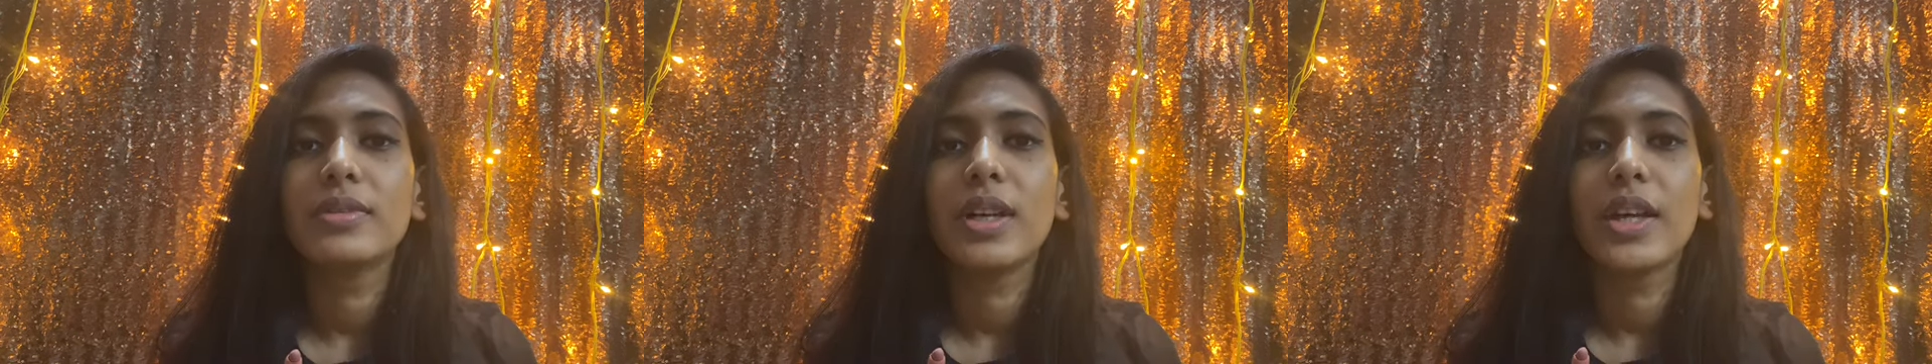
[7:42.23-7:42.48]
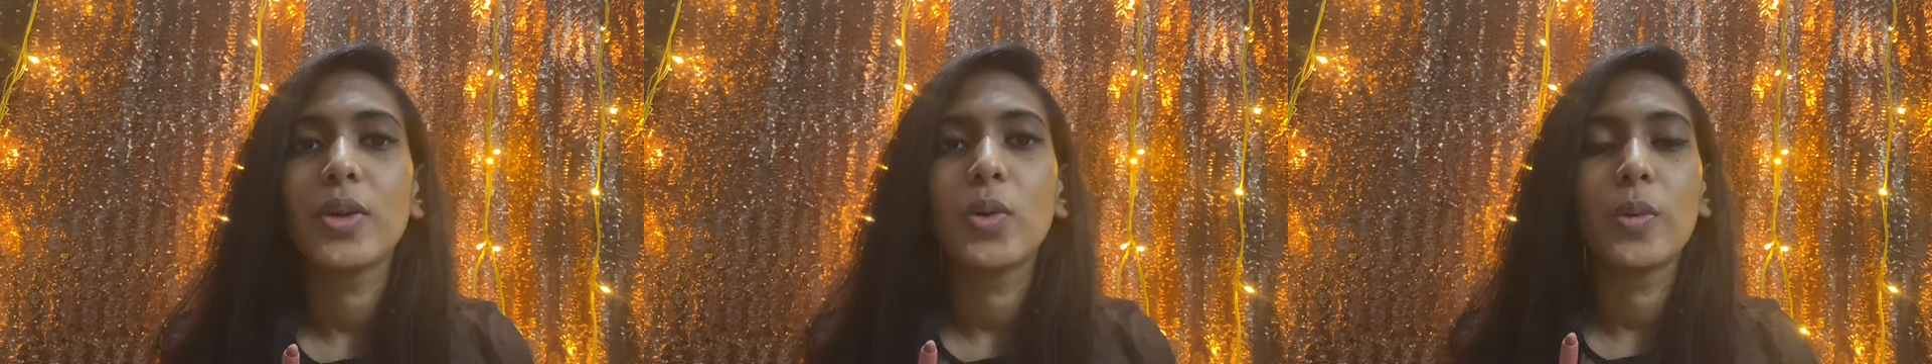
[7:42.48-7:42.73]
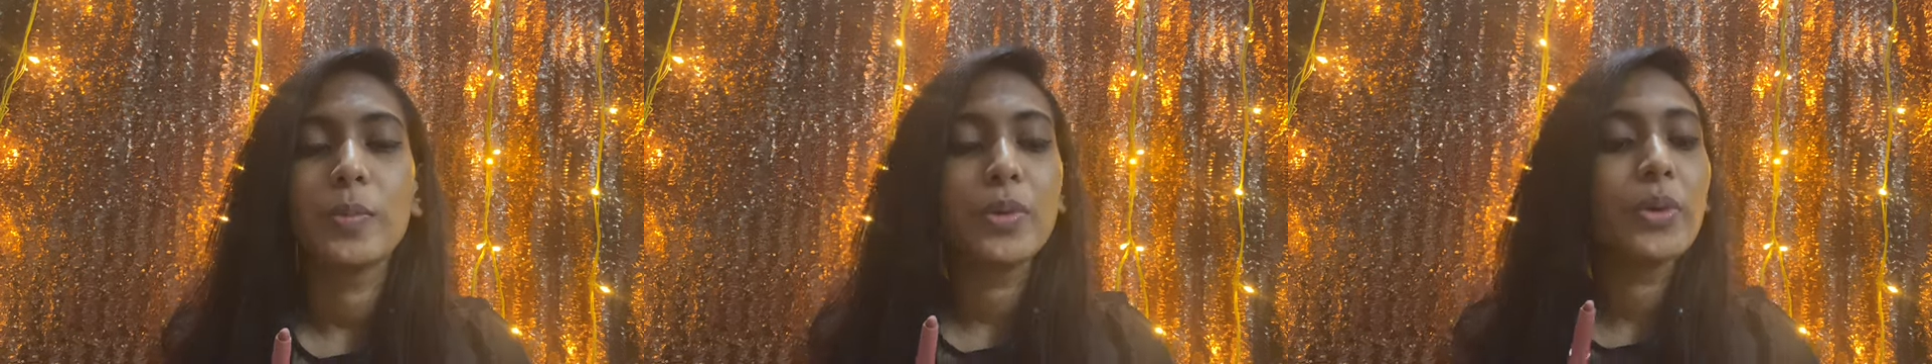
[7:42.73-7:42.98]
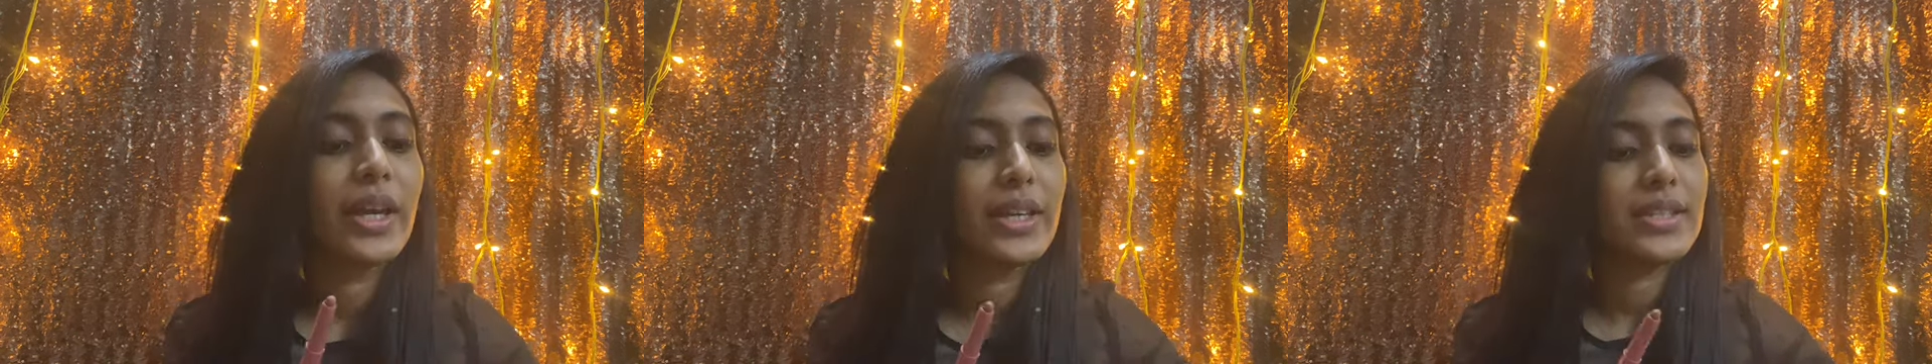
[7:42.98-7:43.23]
I hope you
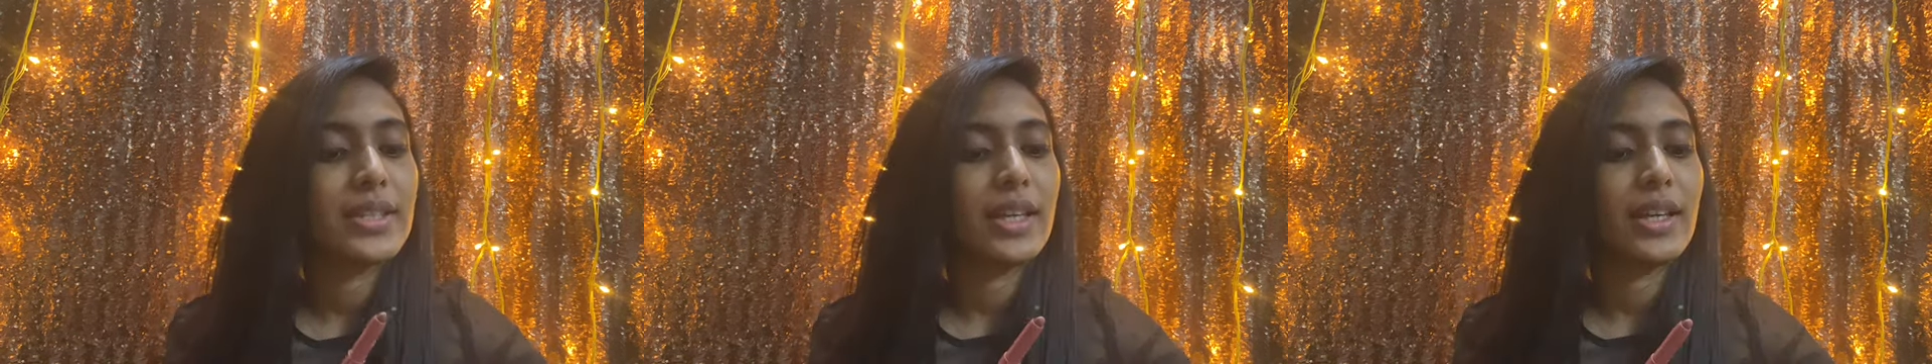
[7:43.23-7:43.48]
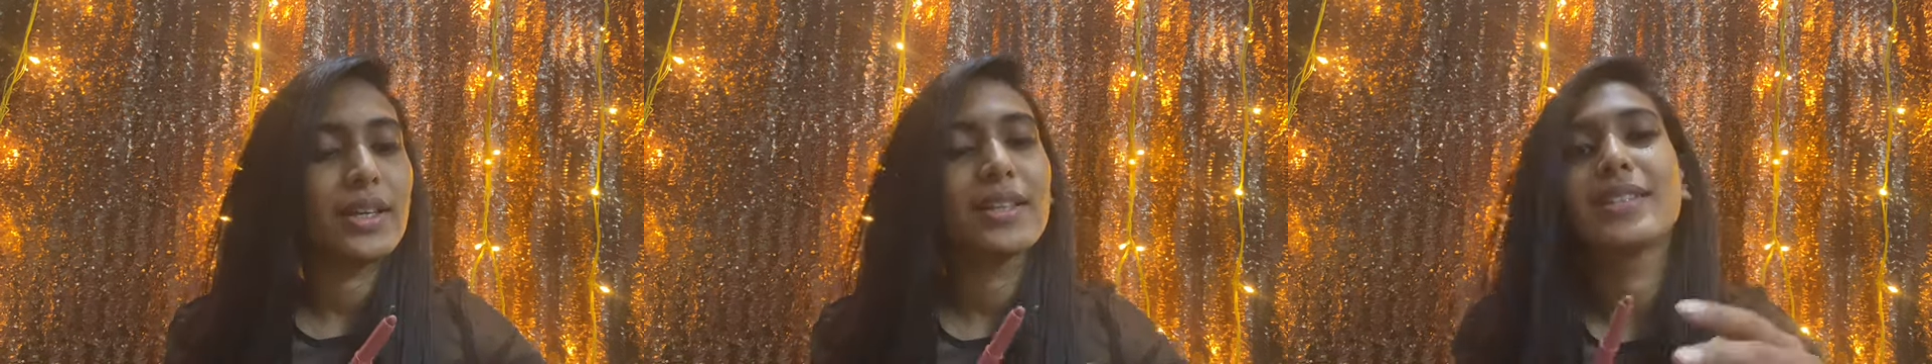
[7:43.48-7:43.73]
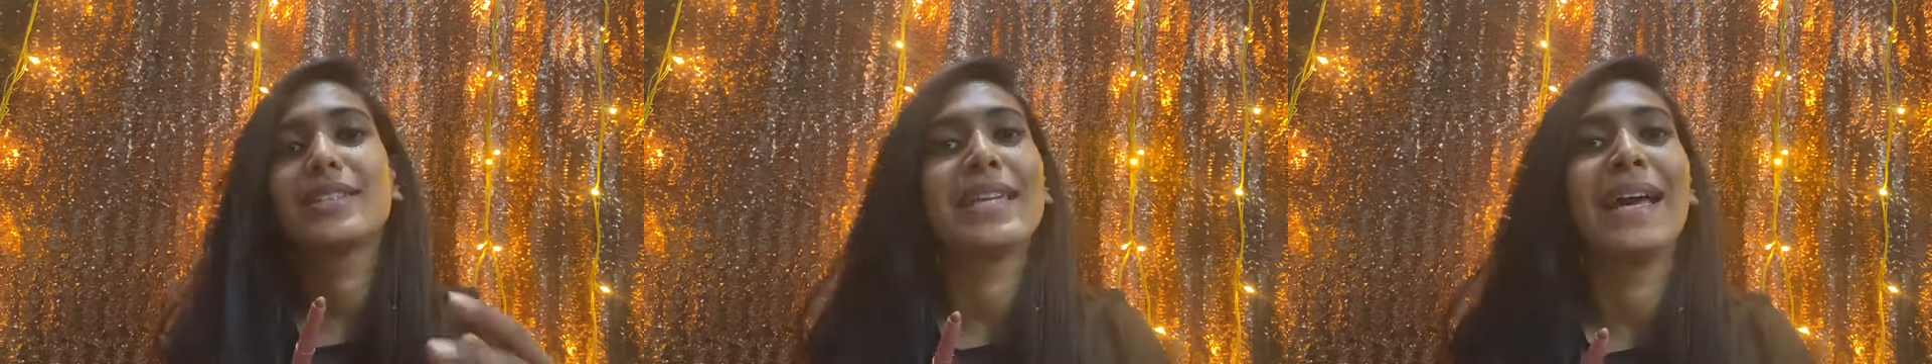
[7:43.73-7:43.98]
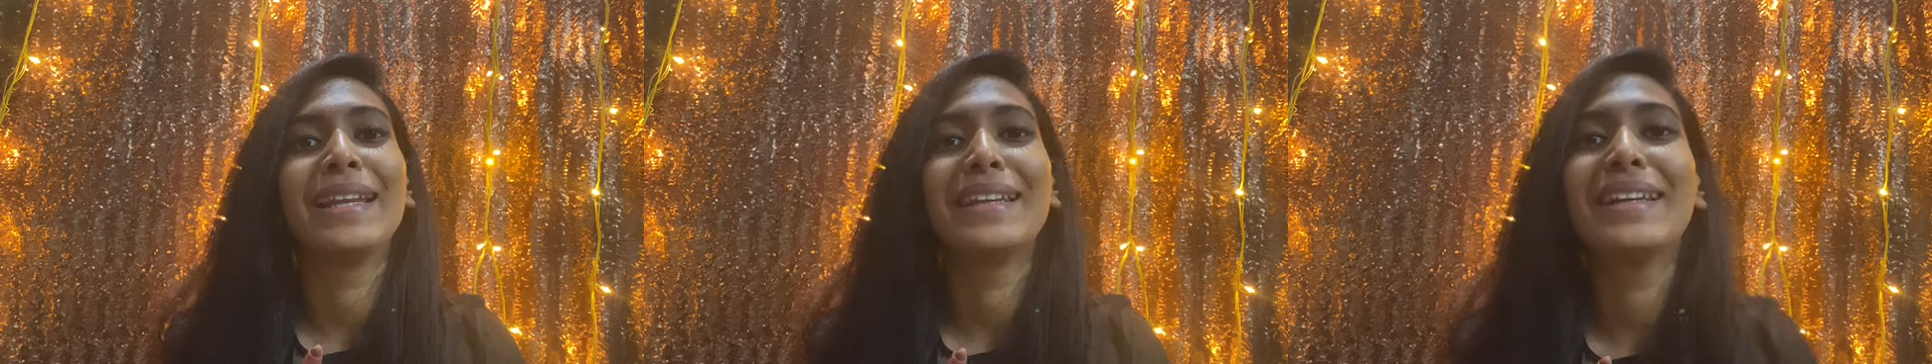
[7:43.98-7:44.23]
guys can
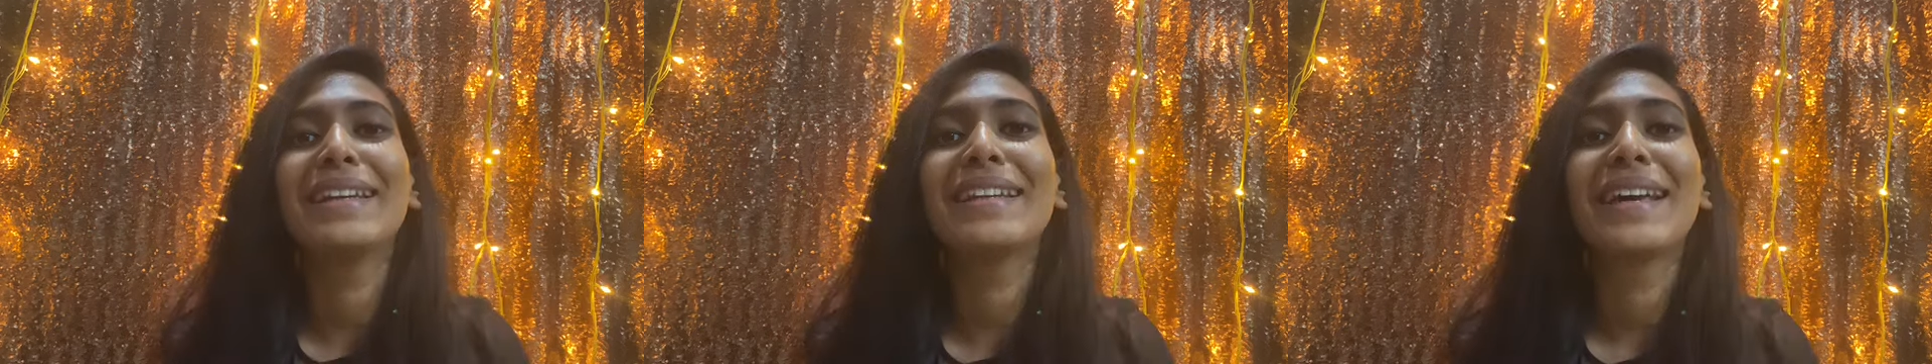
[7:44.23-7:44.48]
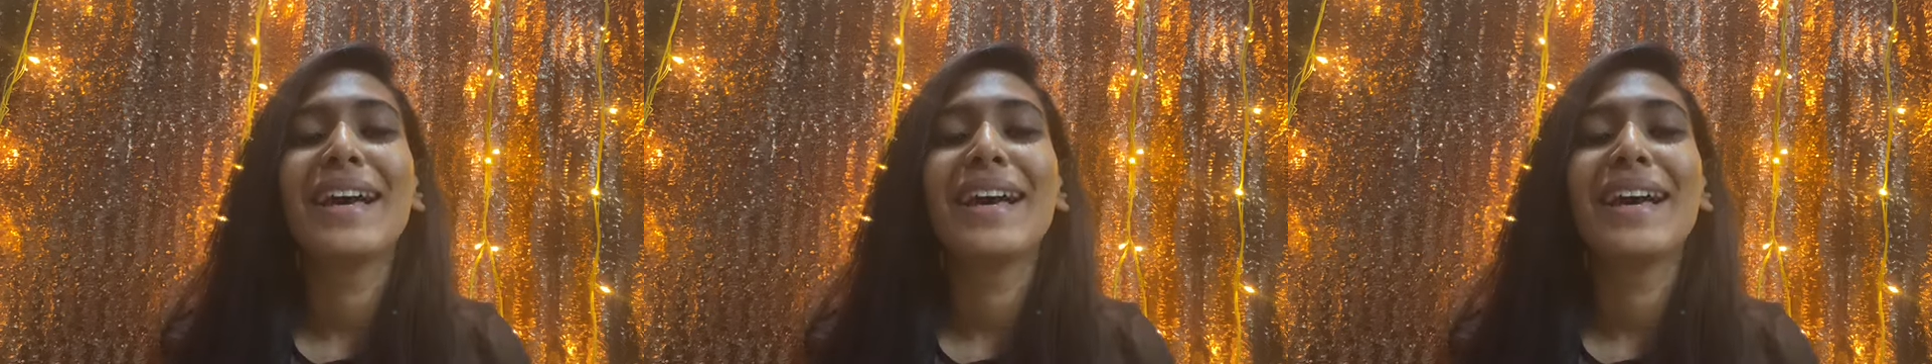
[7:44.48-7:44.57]
understand it.